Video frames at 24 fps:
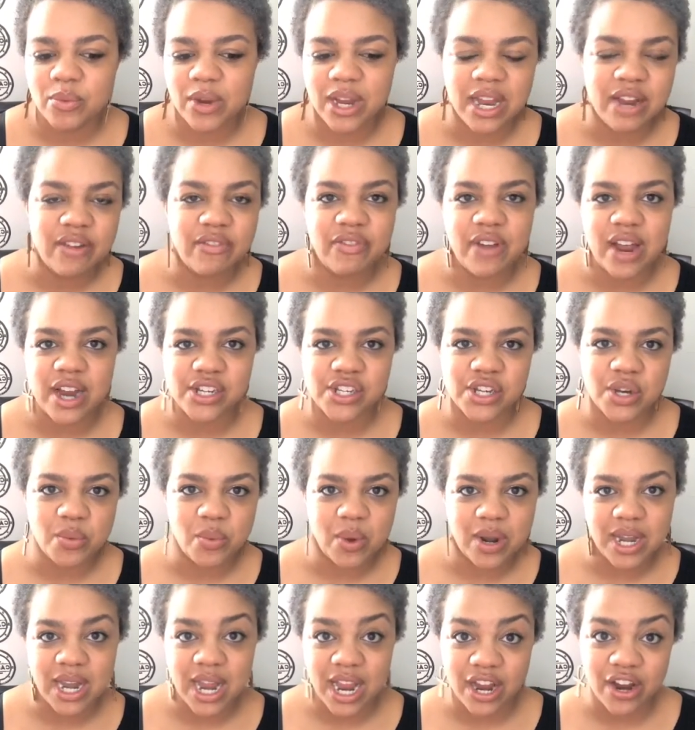In fashion,
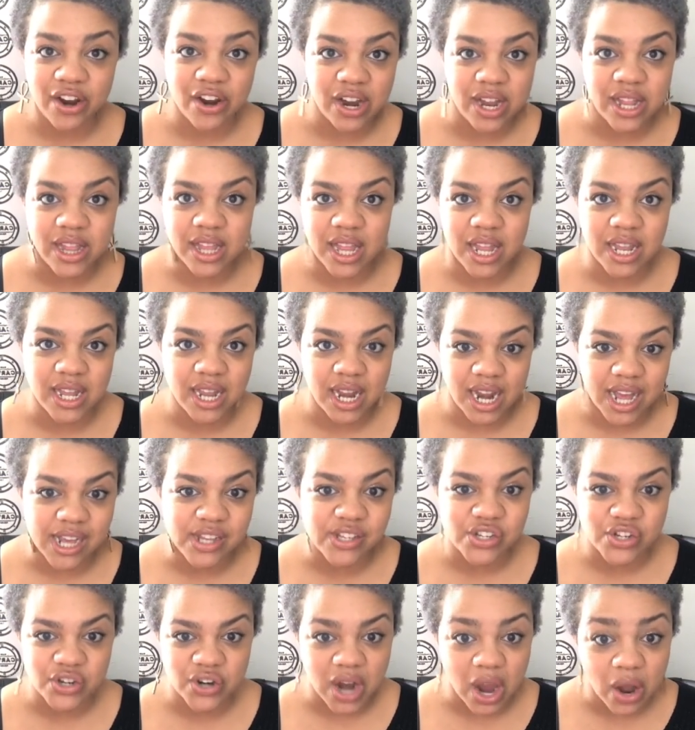one day you're in, then the
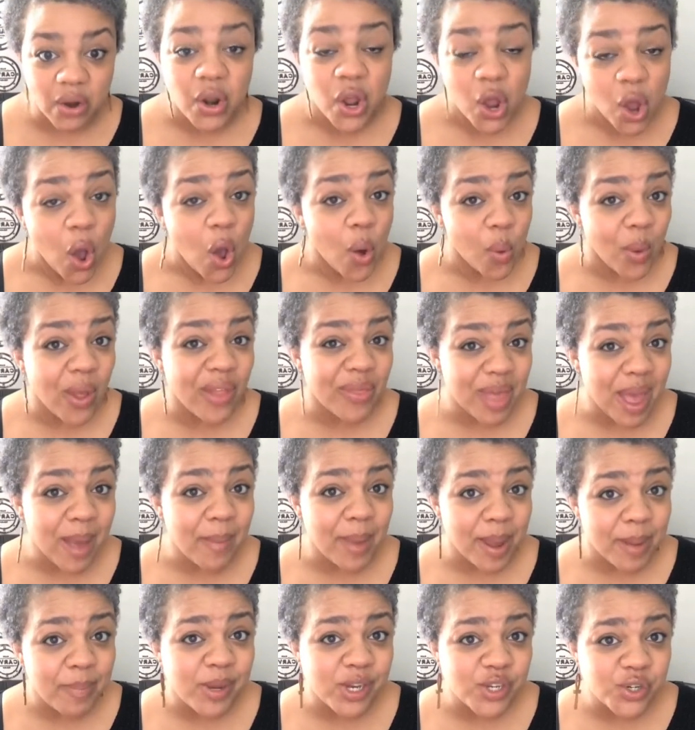next you're out. Well, that
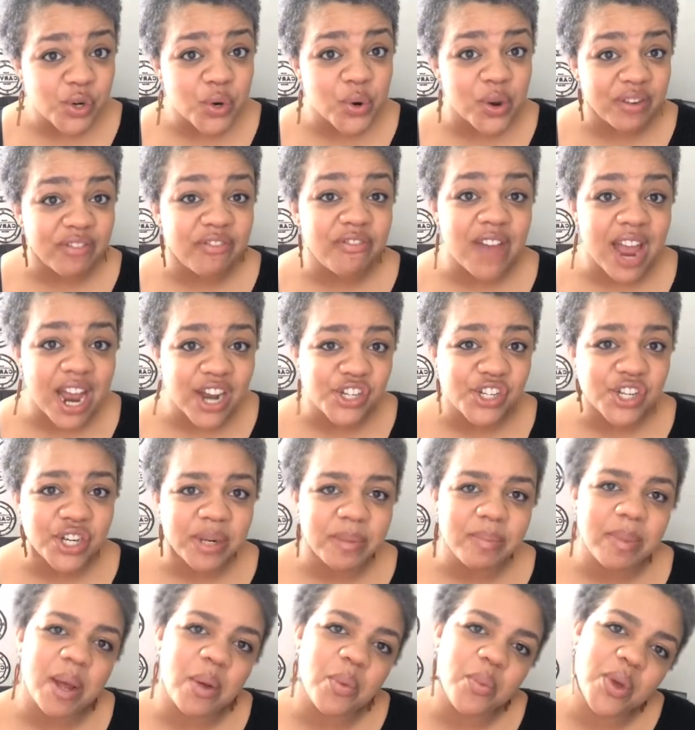might be true in
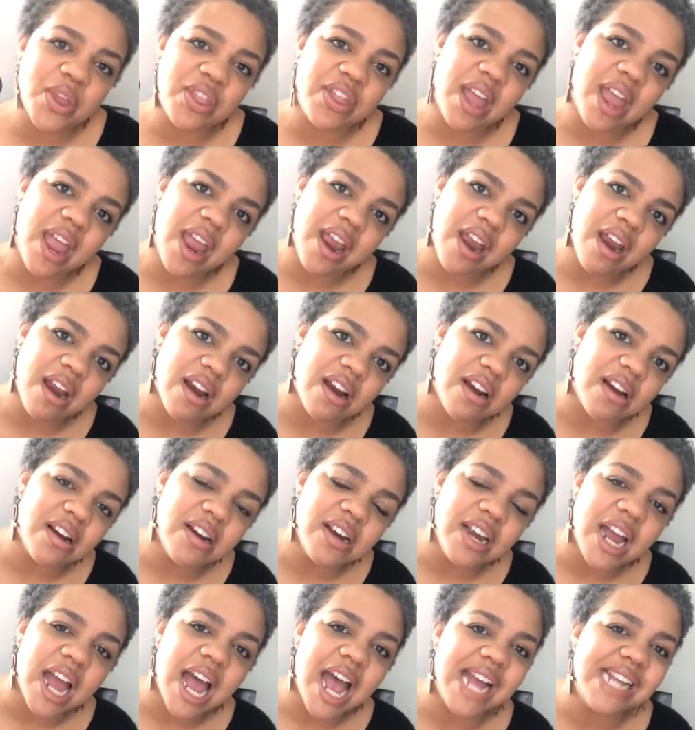fashion, but with
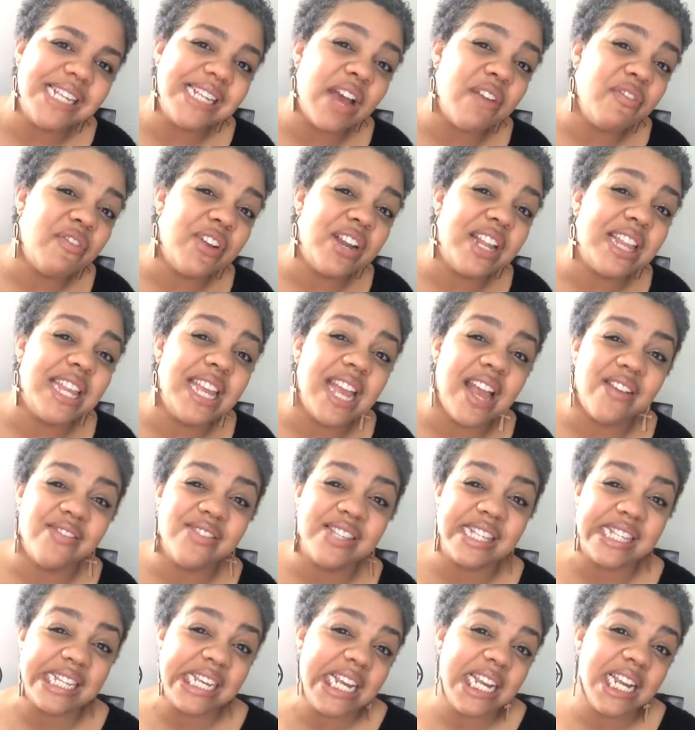hair, I definitely have
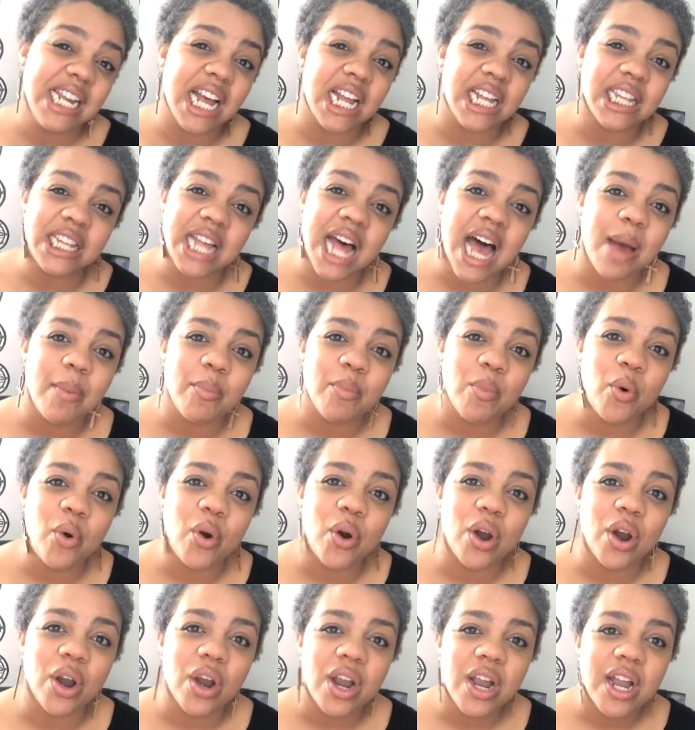seen a lot
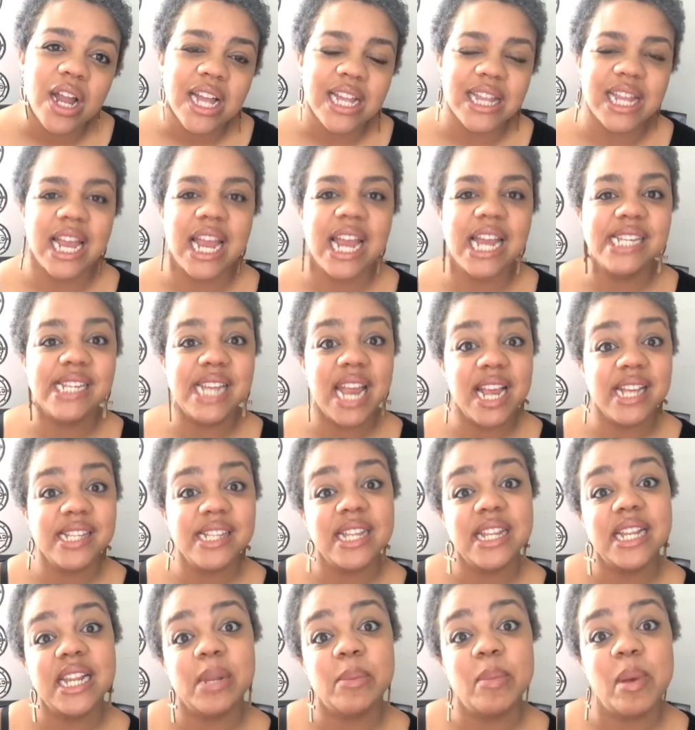more, like, it takes
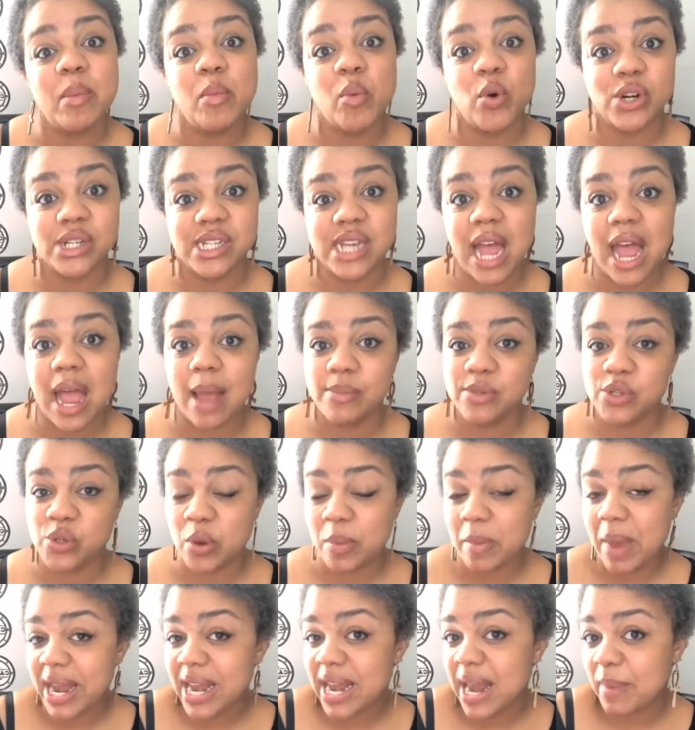a little bit more time. So
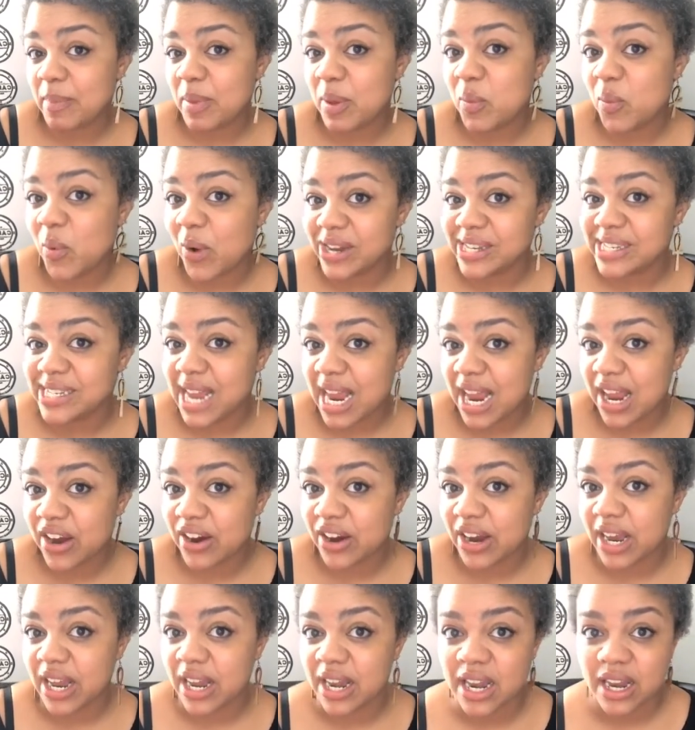it might not be one day you're
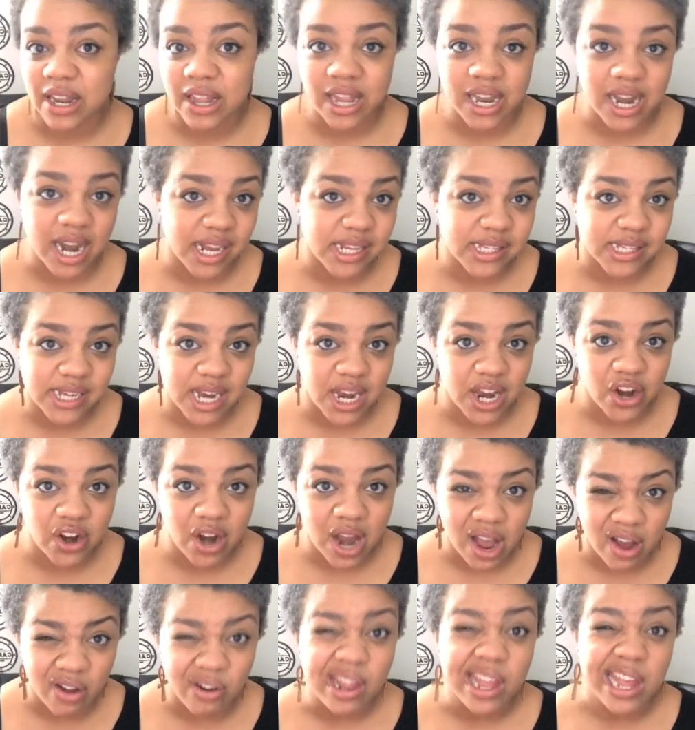in and the next day you're
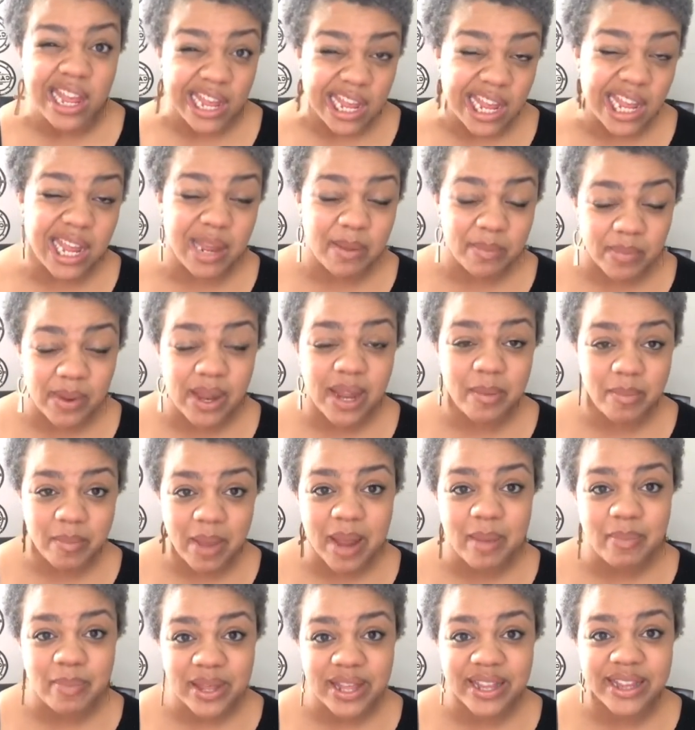out. It
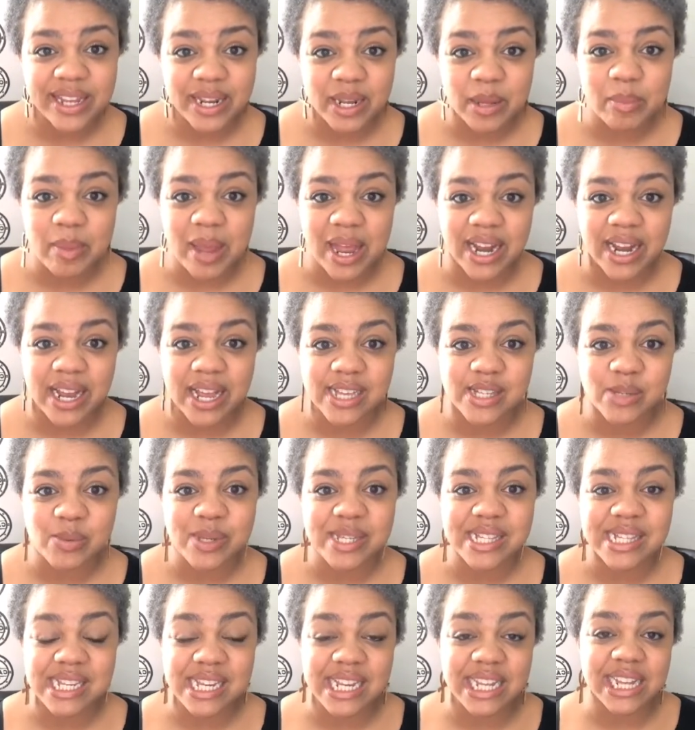might be a little bit, because
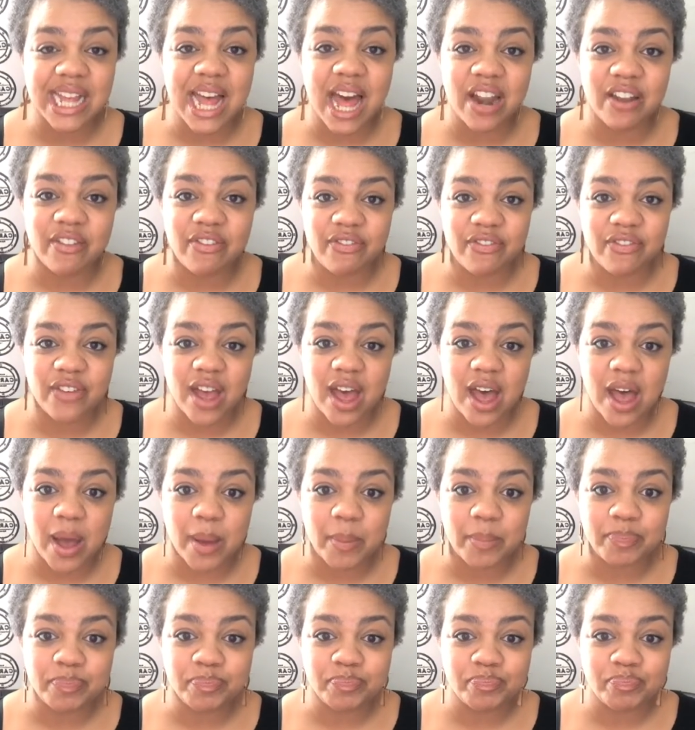we see a lot
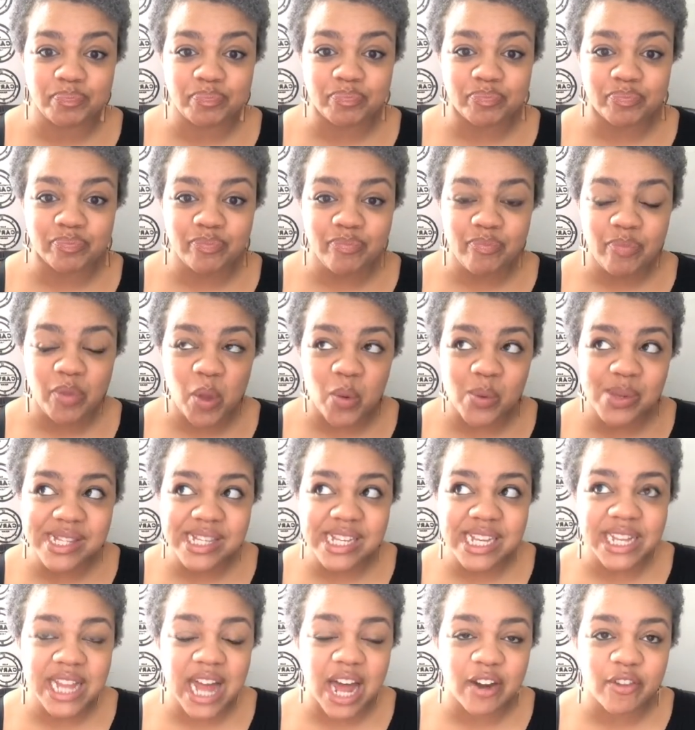
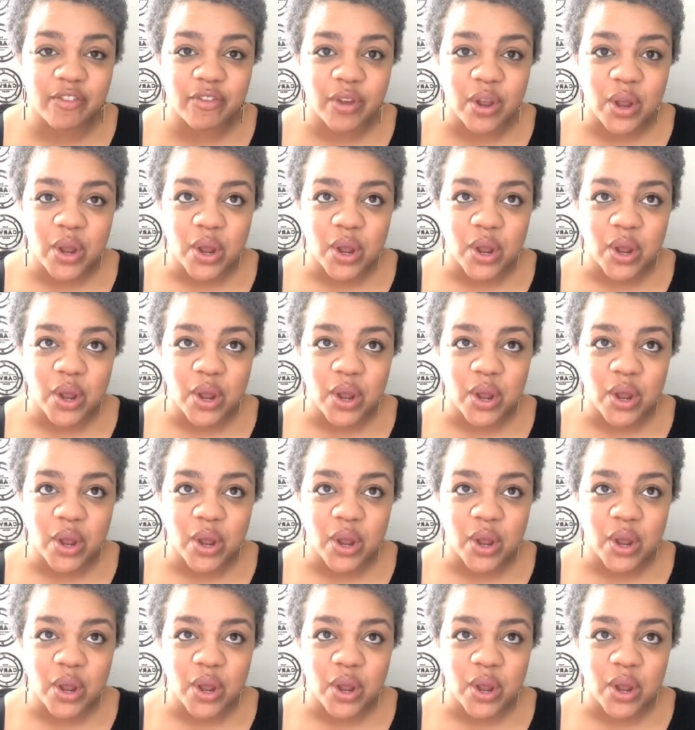of